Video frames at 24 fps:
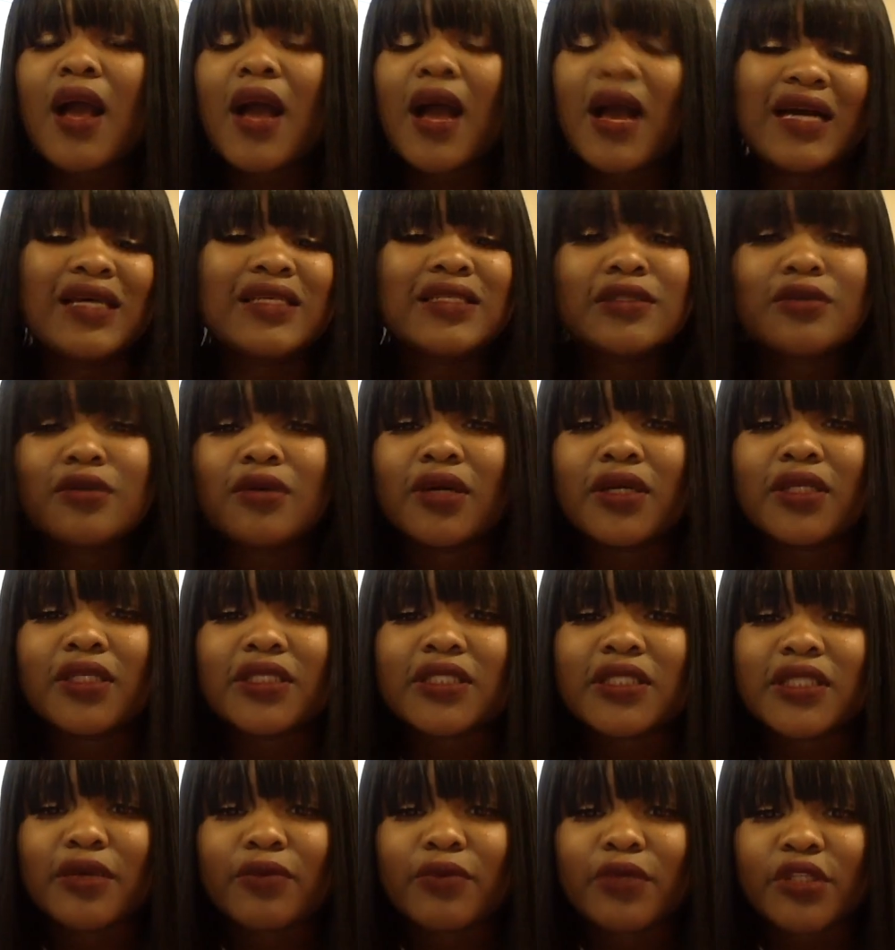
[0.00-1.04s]
I still don't
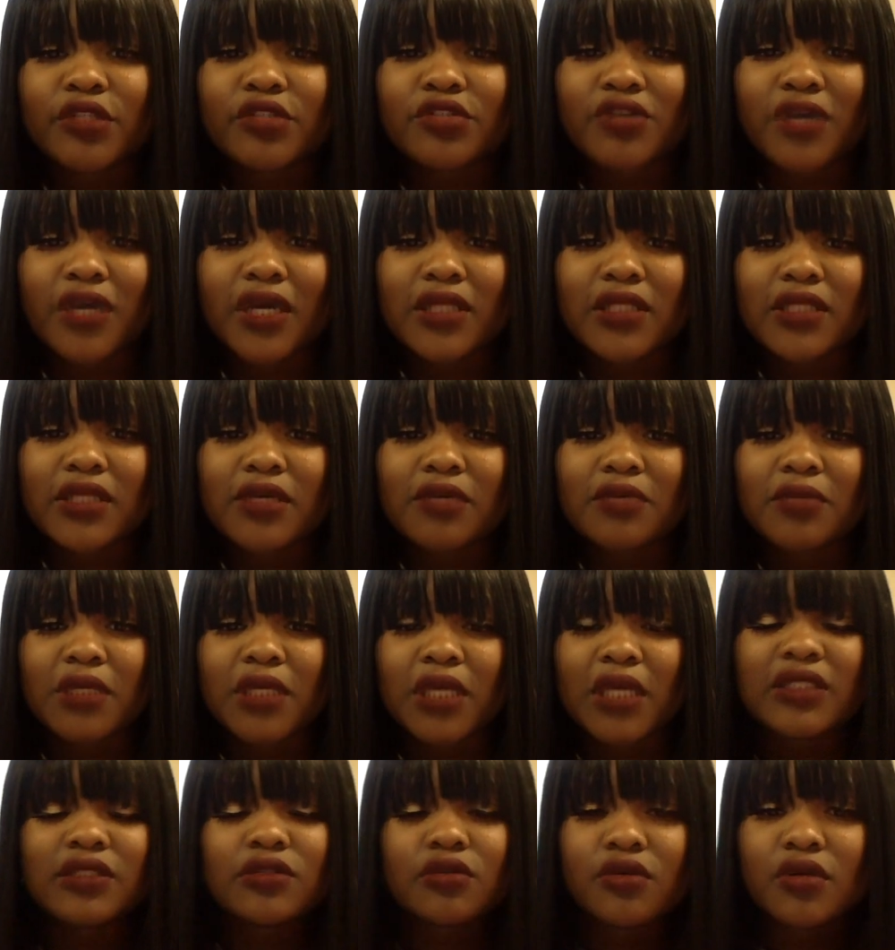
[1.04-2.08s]
understand what they're trying to tell
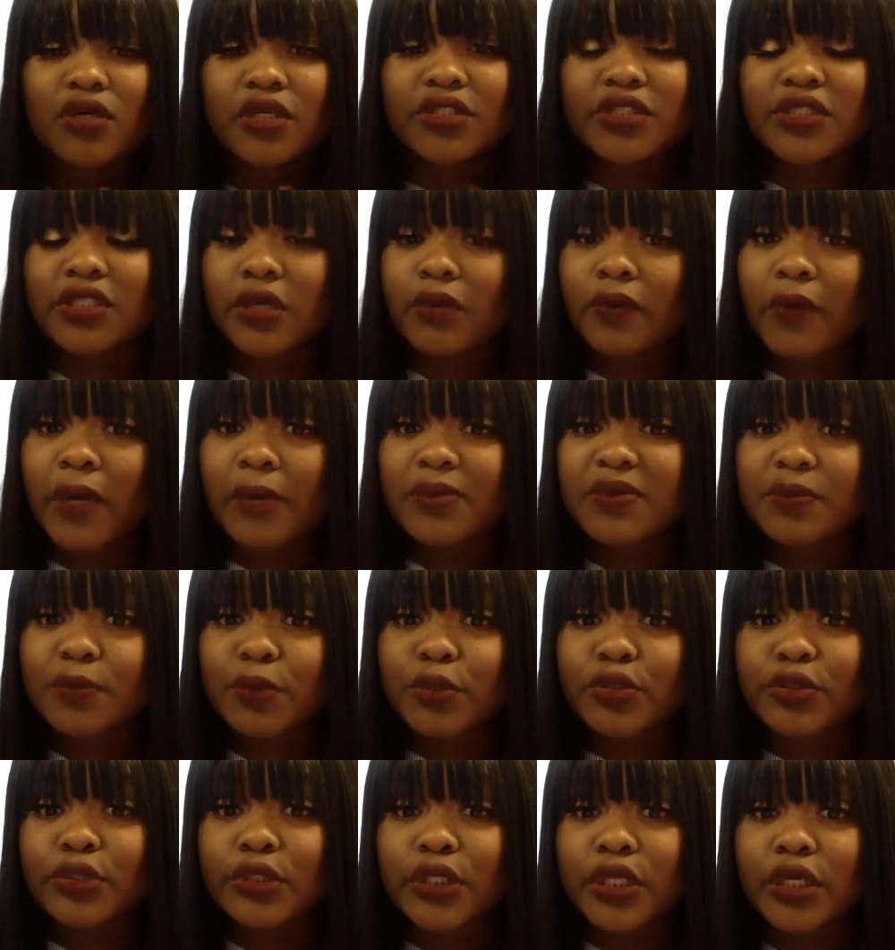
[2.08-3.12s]
me. I still don't understand what I'm
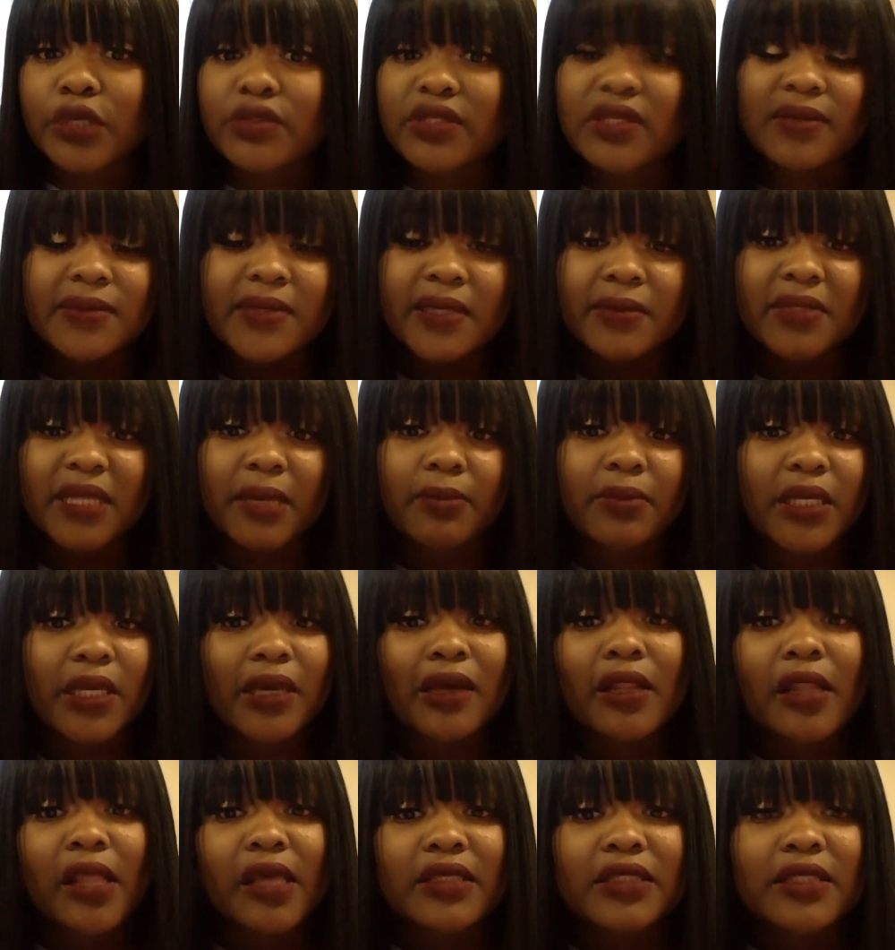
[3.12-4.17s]
supposed to know. Sometimes I'll be
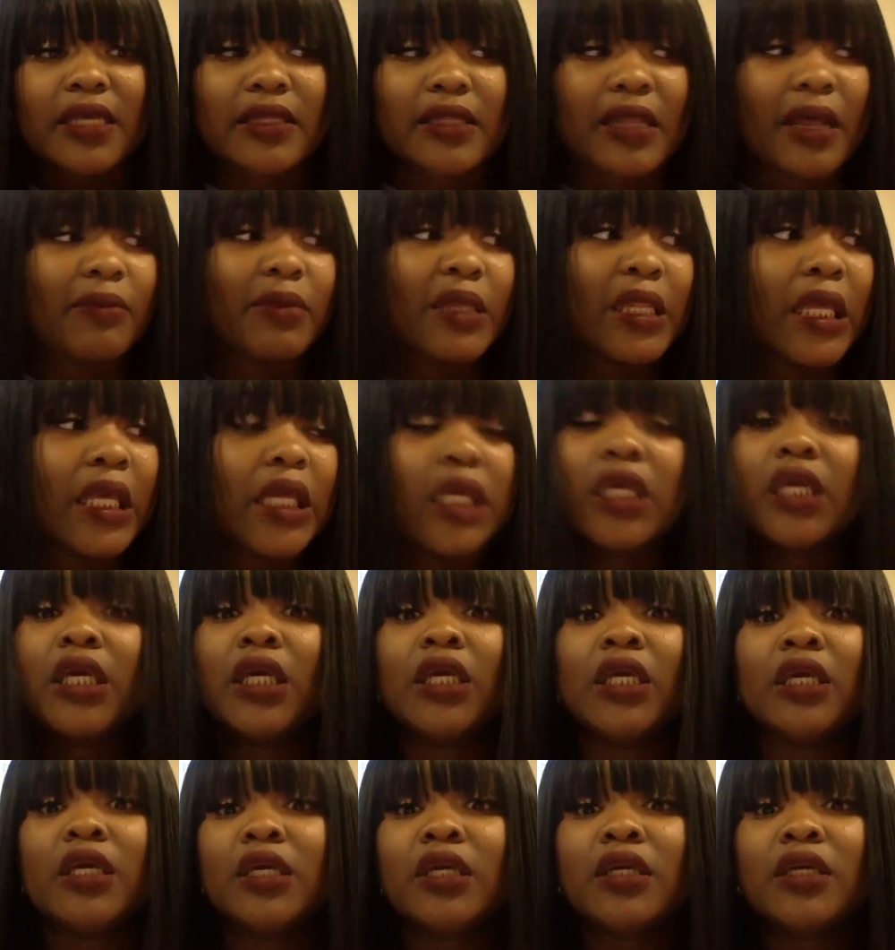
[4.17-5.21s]
in class like that. I'll be like,
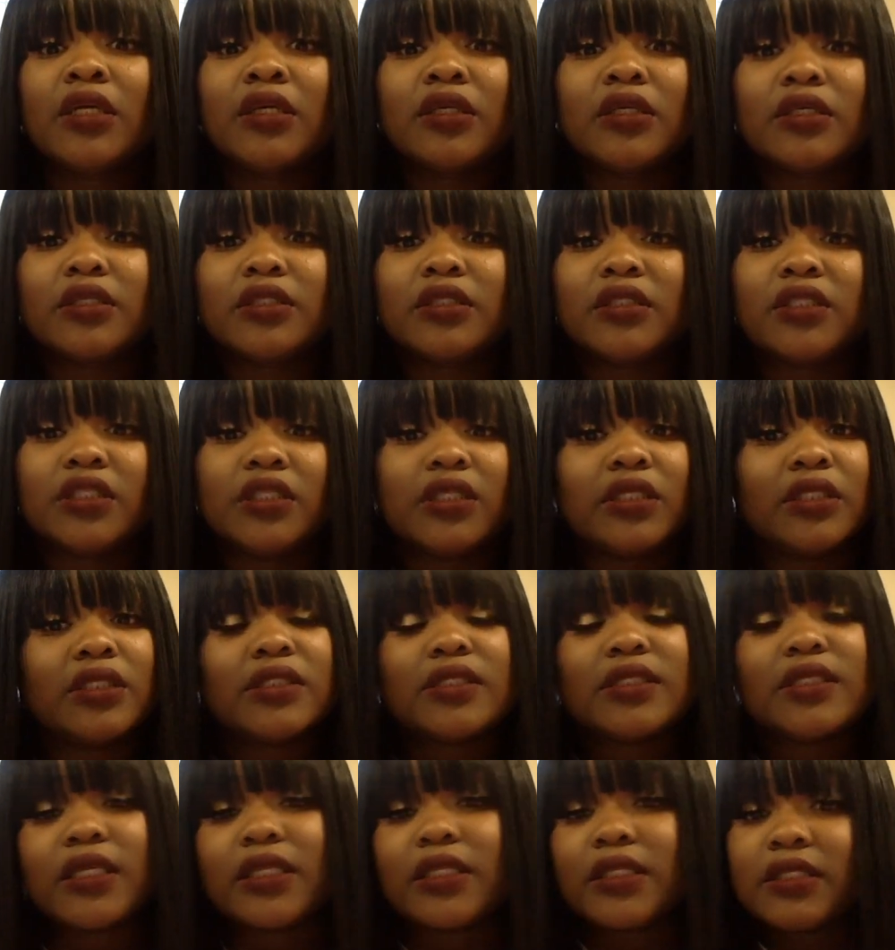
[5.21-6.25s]
she done
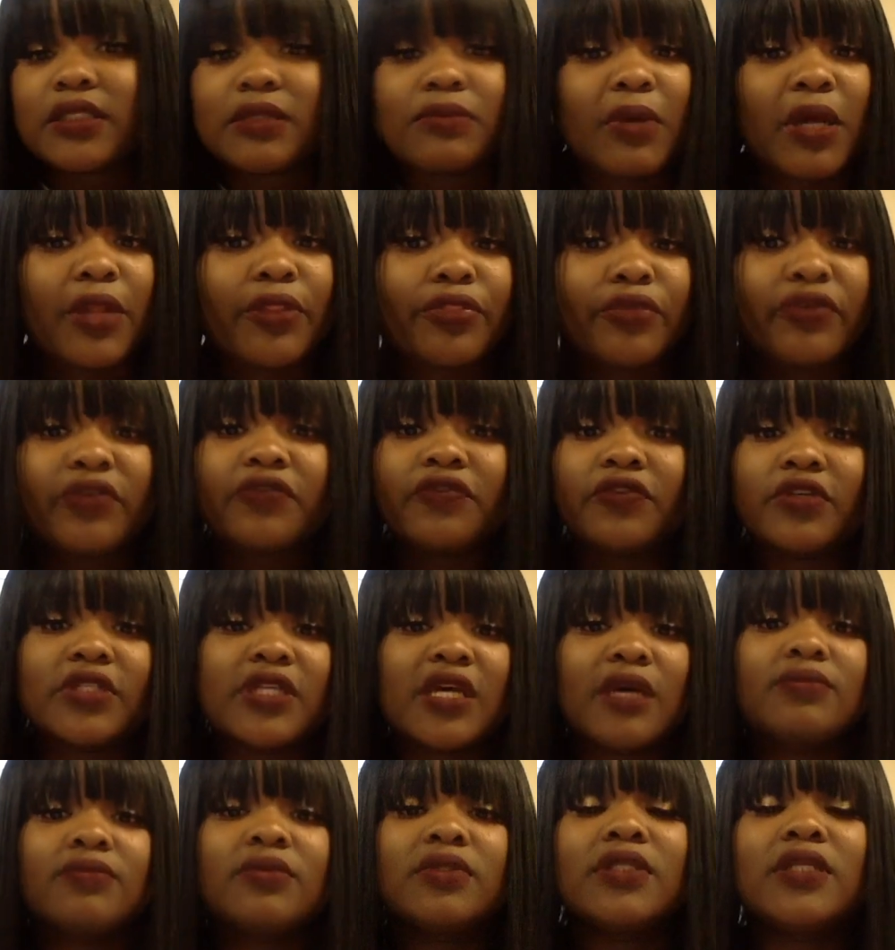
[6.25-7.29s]
said this about 3-4
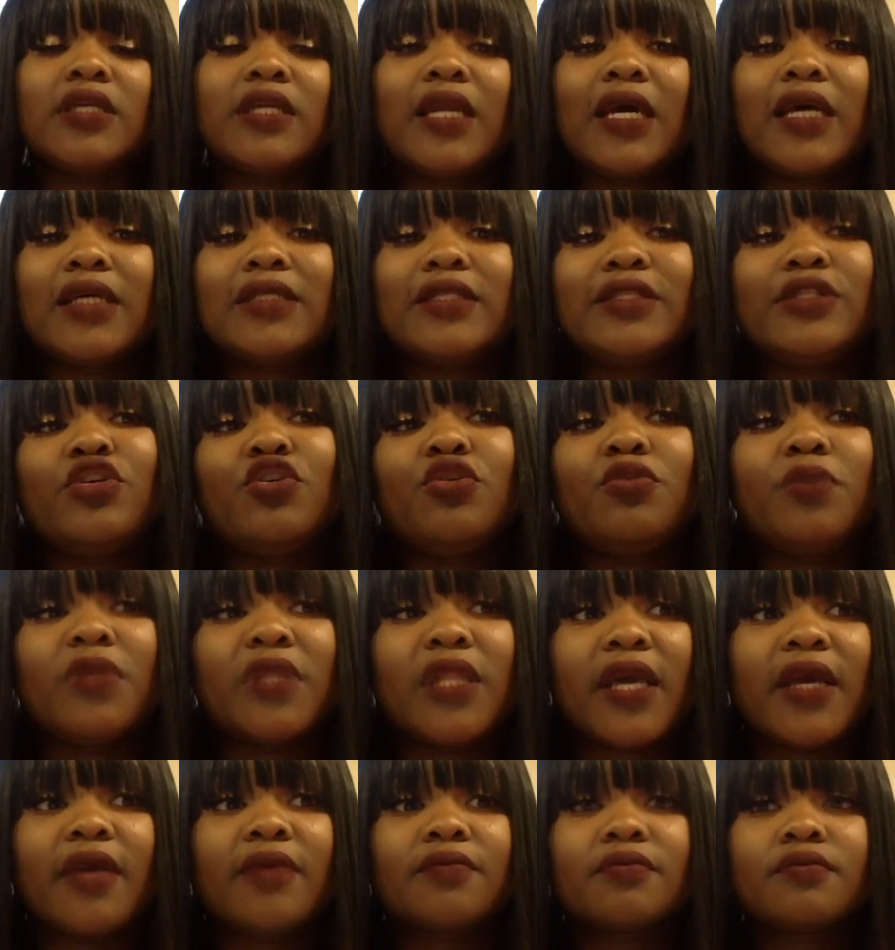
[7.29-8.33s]
times, and I still be
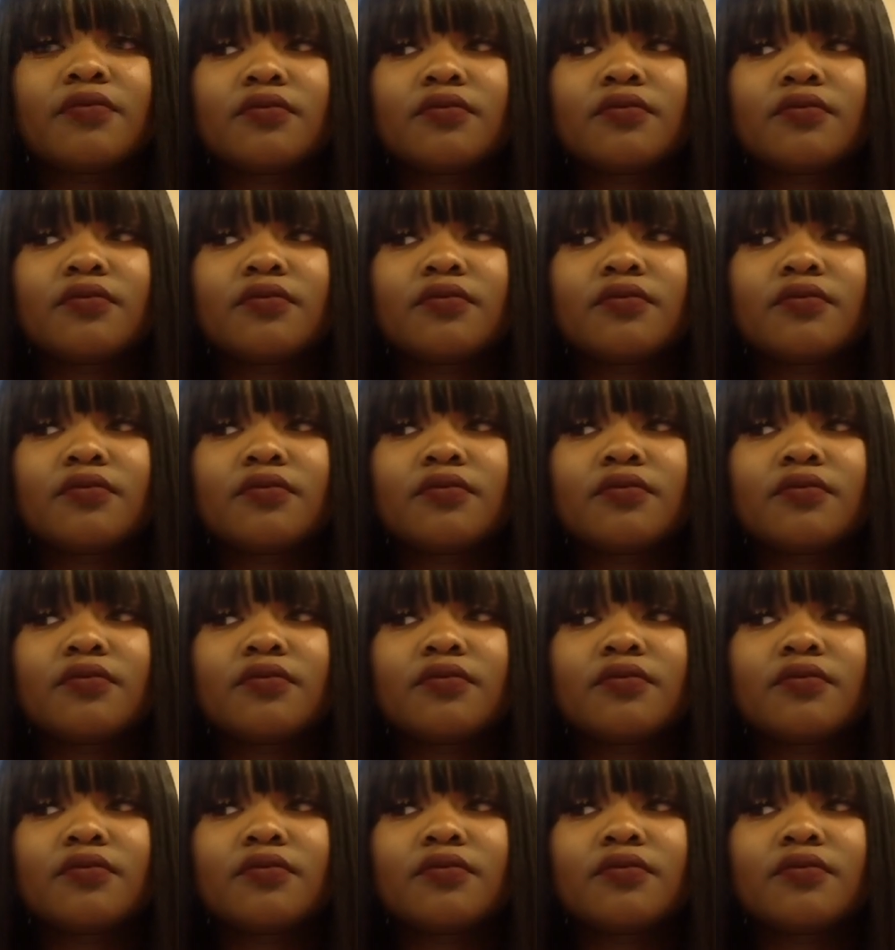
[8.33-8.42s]
like,